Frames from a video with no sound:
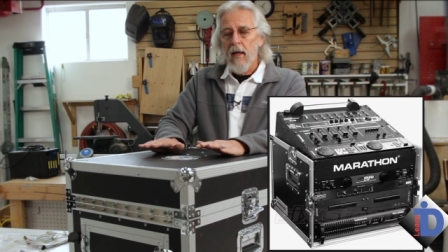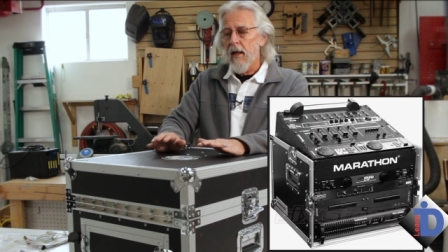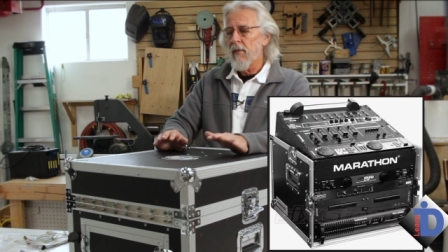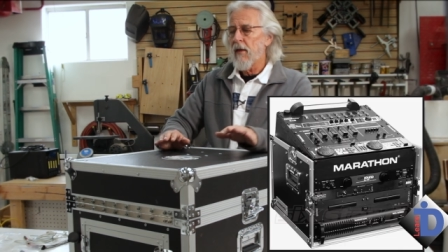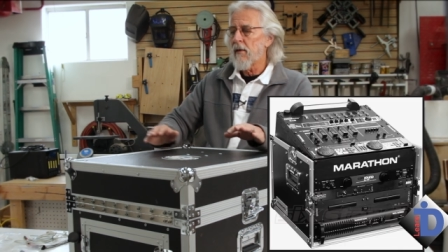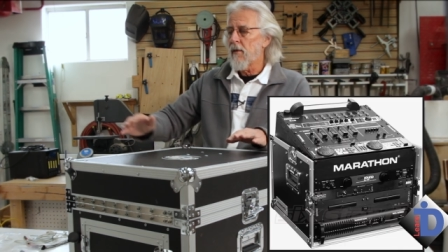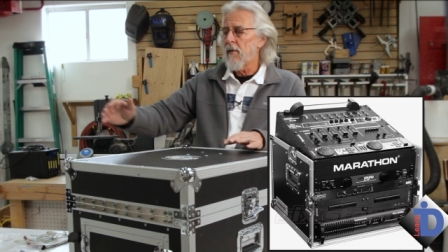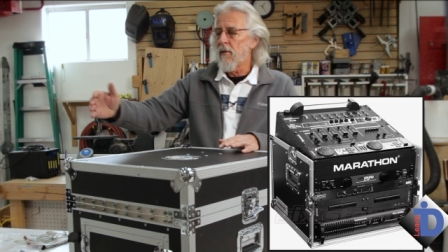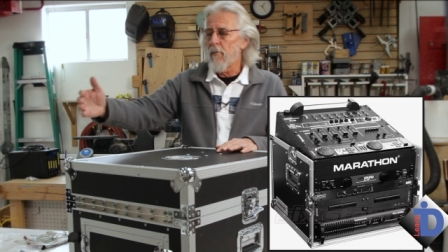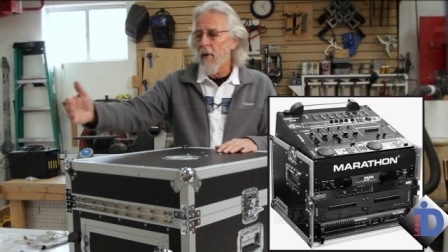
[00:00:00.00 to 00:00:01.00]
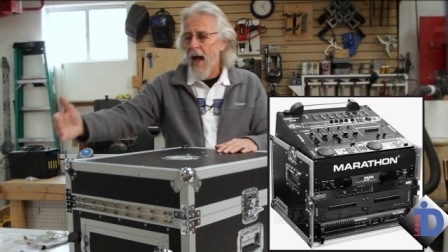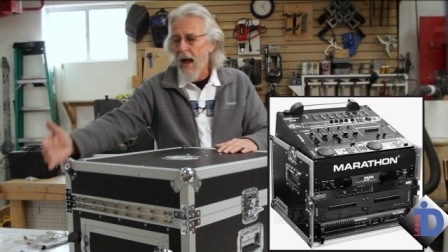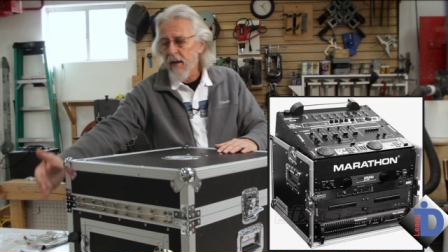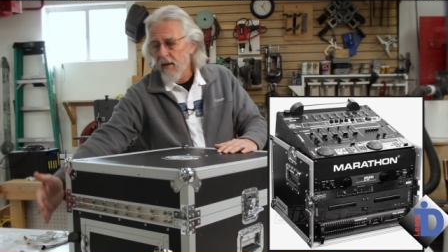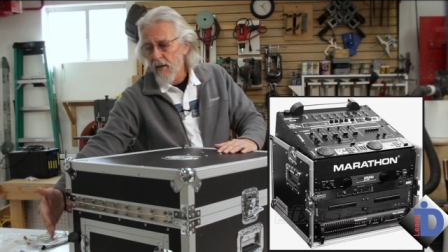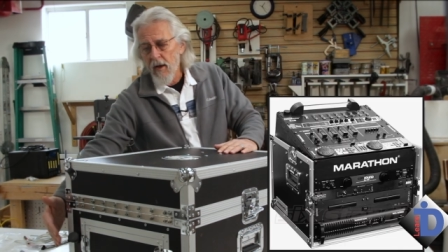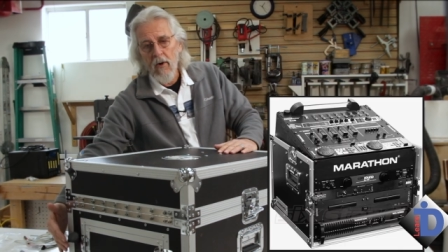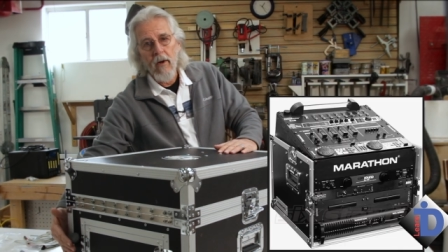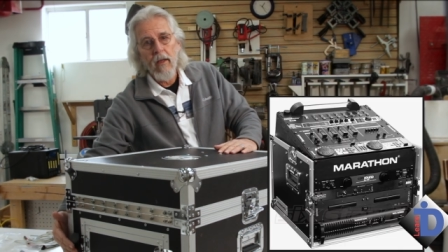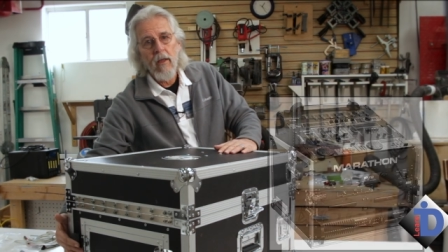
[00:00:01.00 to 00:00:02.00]
And then the back
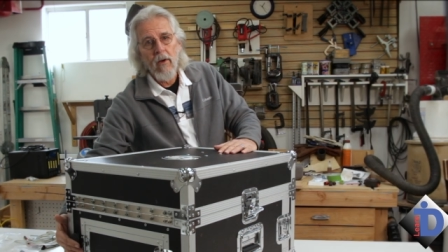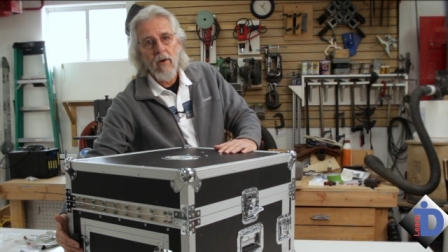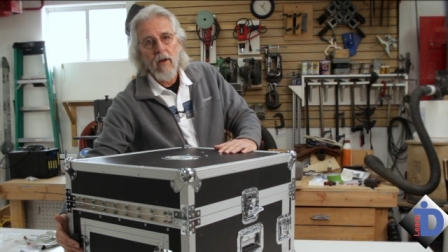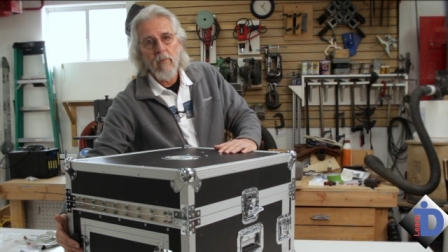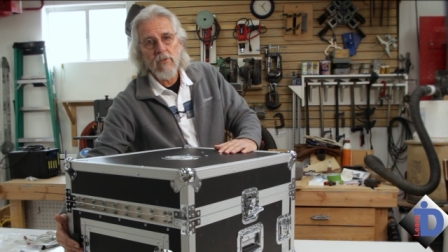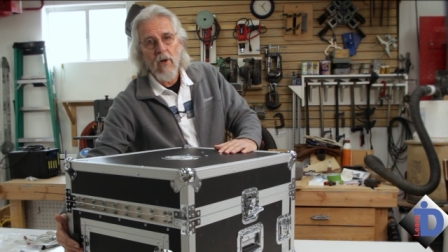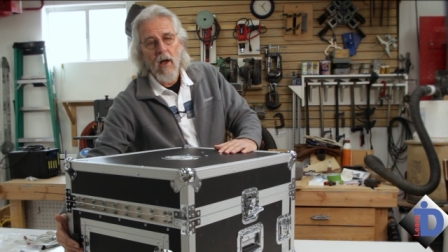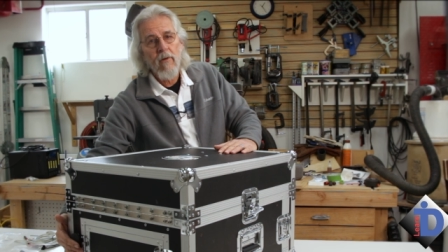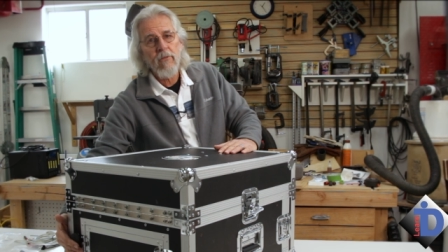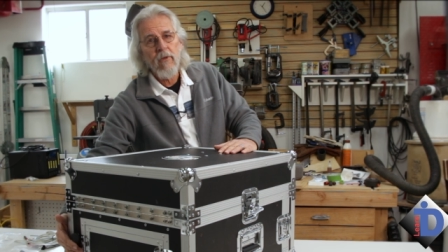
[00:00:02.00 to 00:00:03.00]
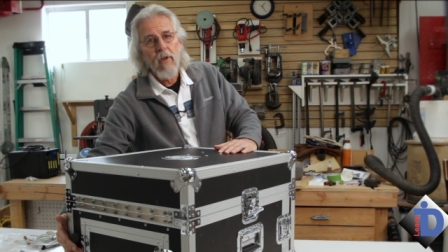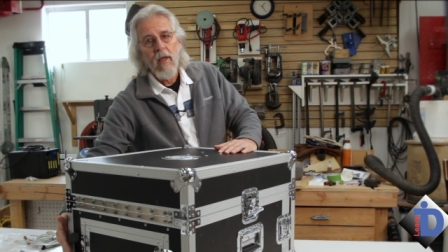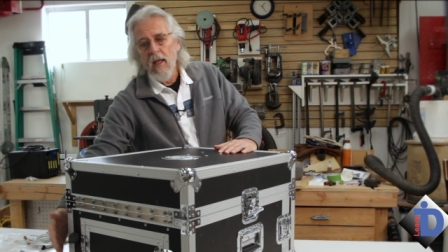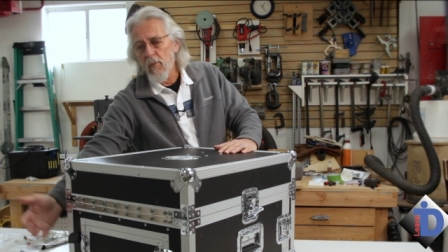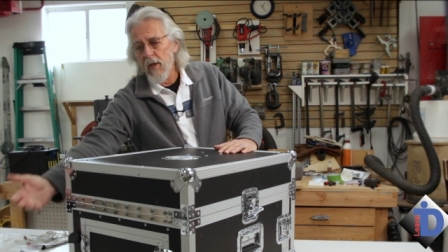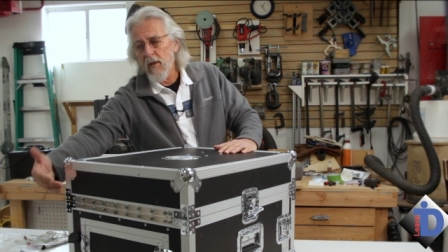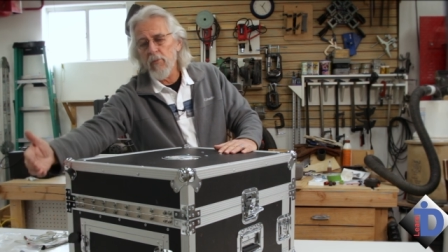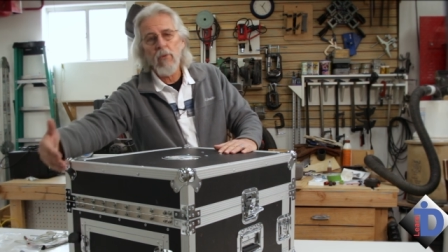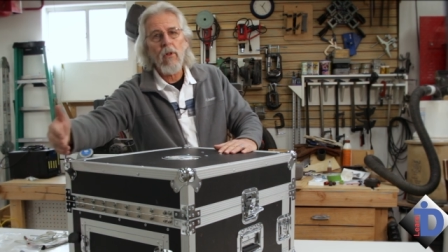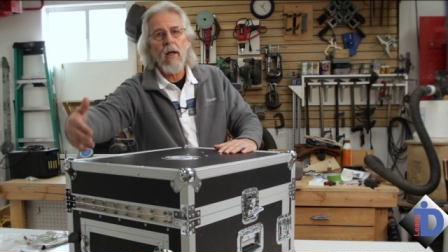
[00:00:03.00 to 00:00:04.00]
area here comes off and we can
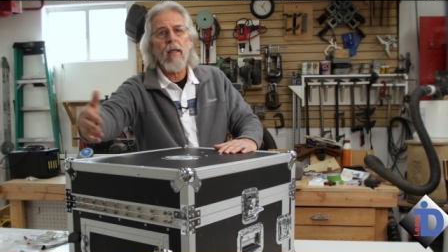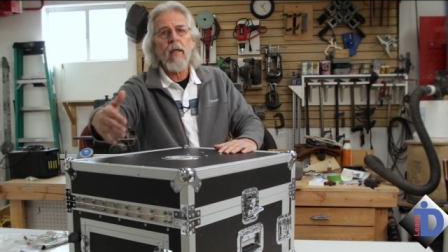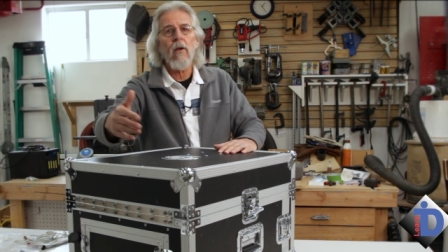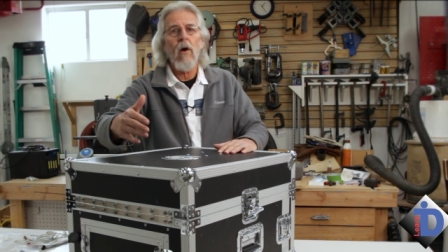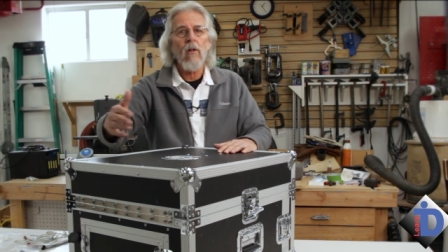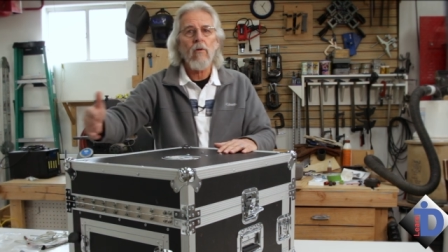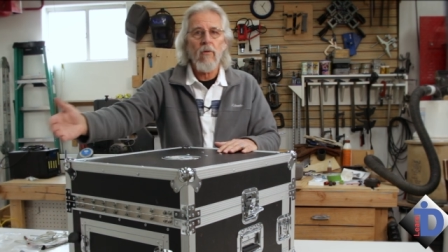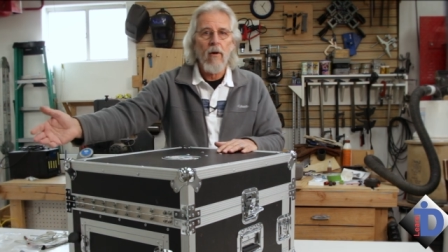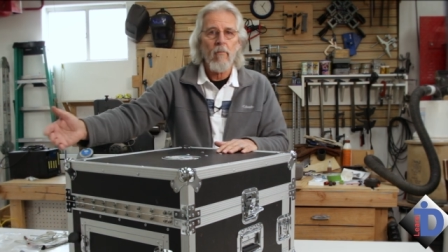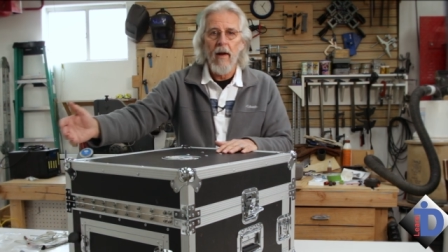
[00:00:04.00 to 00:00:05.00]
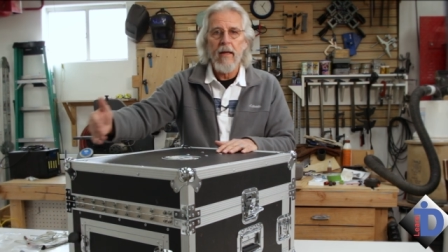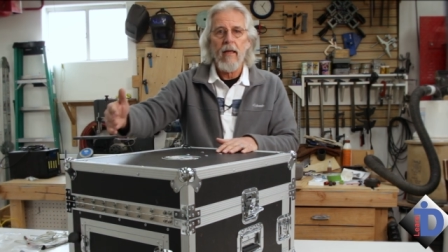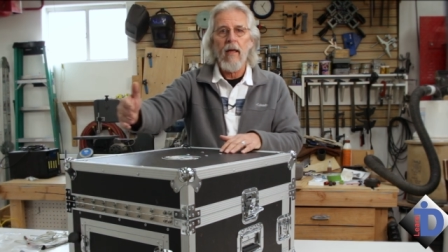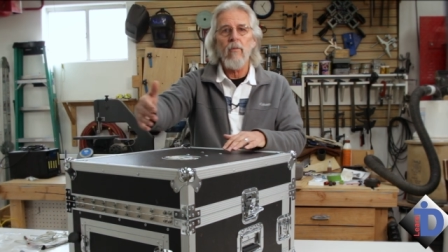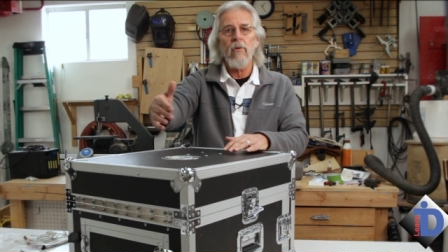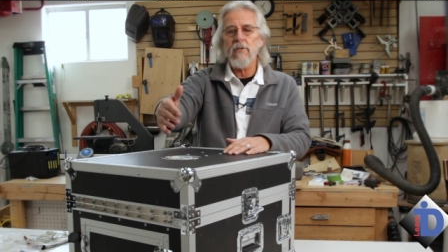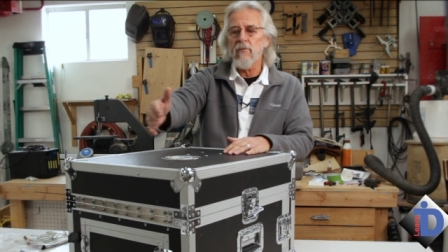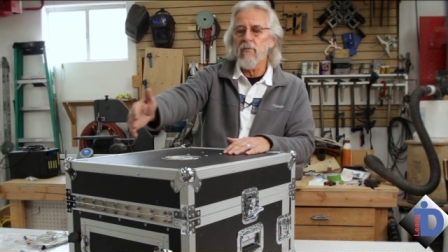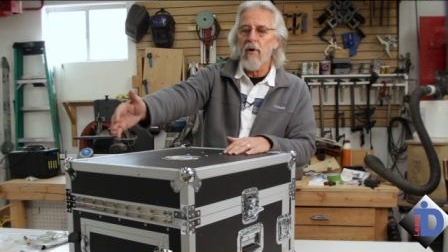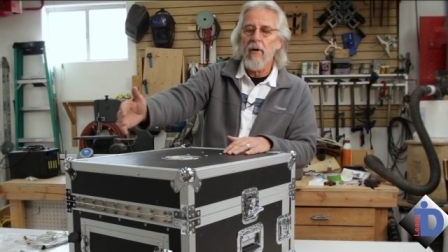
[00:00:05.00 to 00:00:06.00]
plug in all of our mic cables
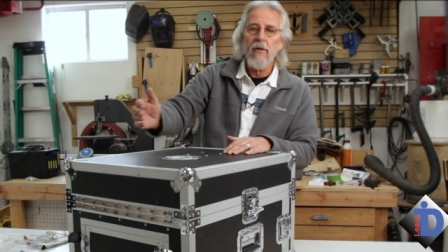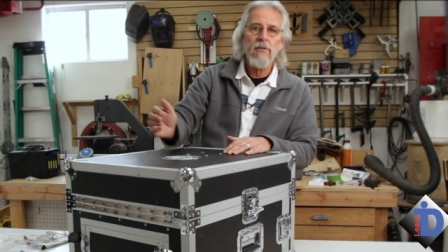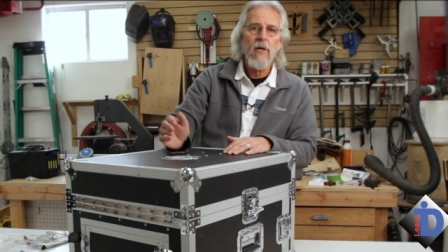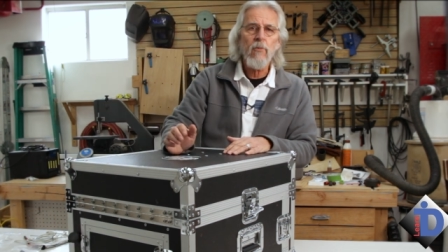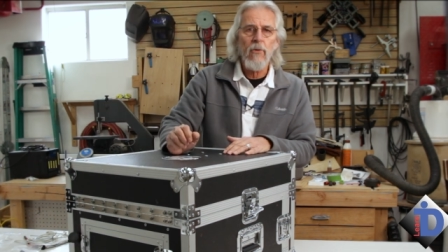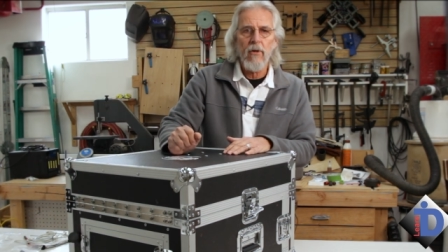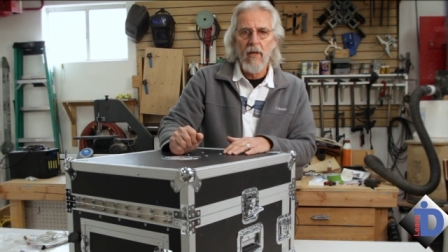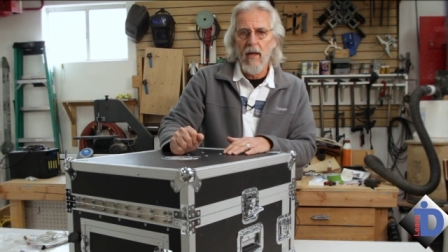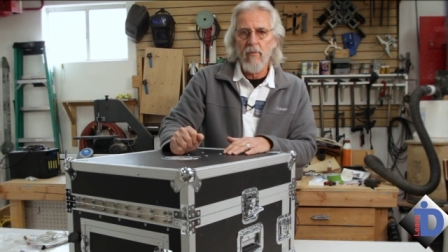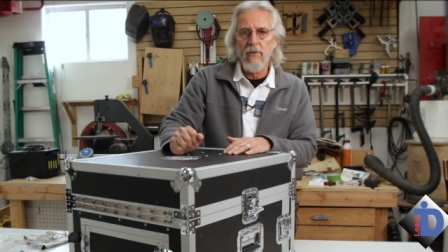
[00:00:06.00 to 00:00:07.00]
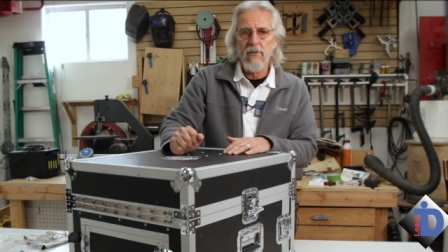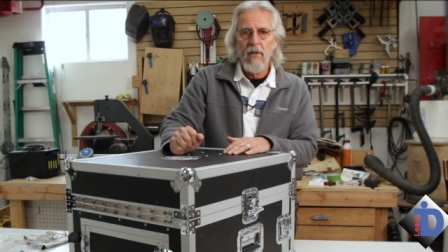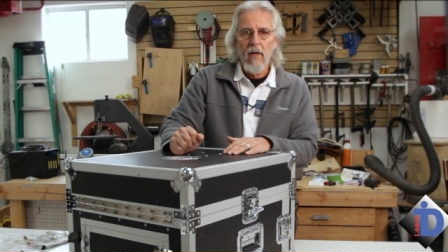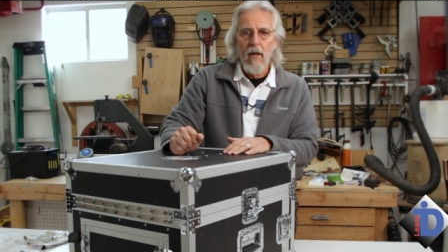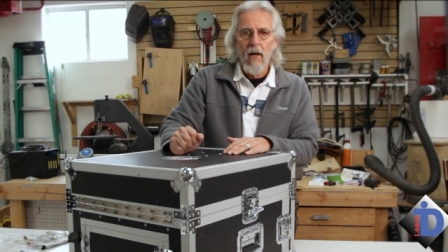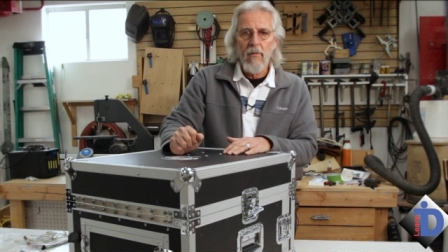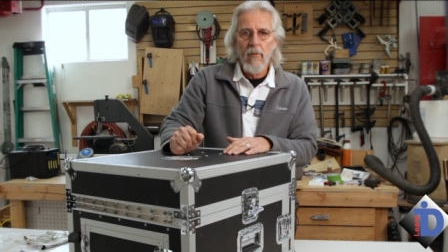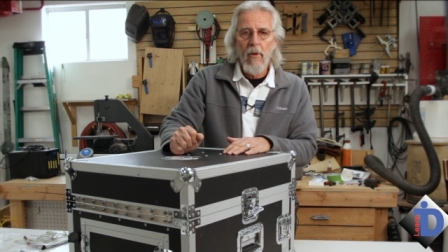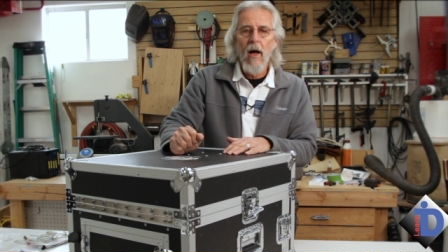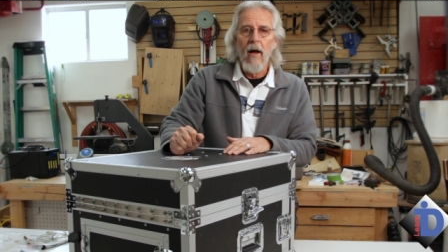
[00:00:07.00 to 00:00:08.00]
and various input cables on
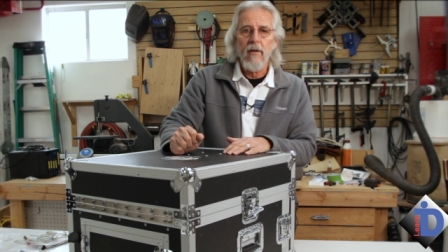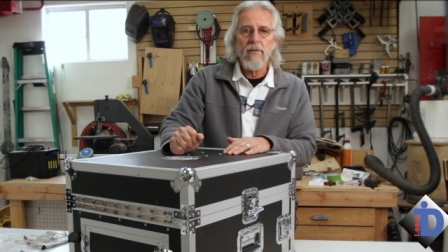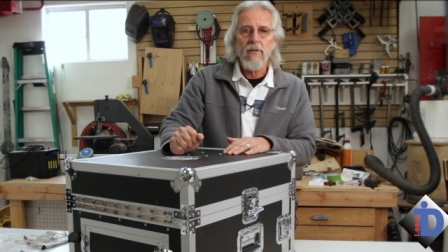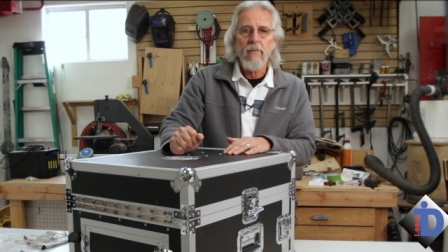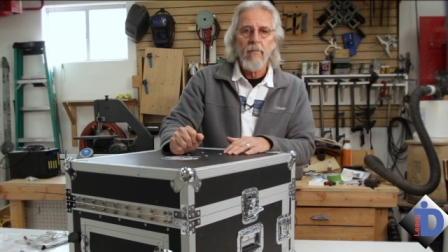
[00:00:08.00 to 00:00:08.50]
the box.